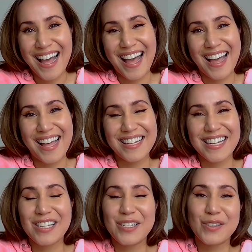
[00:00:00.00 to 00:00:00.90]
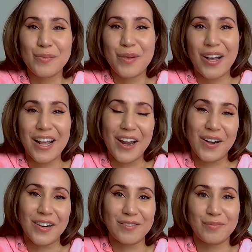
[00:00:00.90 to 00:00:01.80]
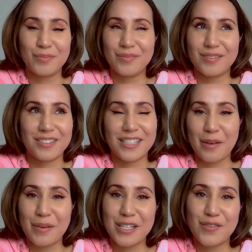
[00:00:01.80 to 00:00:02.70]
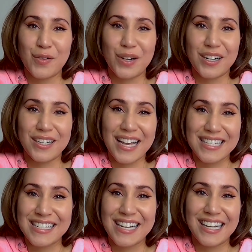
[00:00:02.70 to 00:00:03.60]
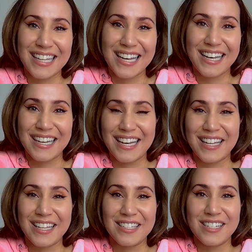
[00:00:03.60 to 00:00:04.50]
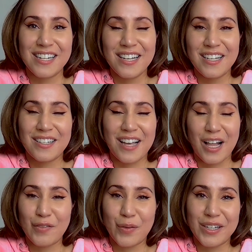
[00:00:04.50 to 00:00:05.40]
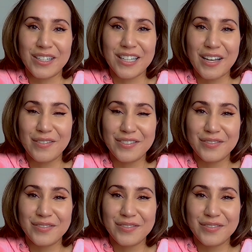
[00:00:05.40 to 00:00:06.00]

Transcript: And I do some on-air segments for KTLA and California Live.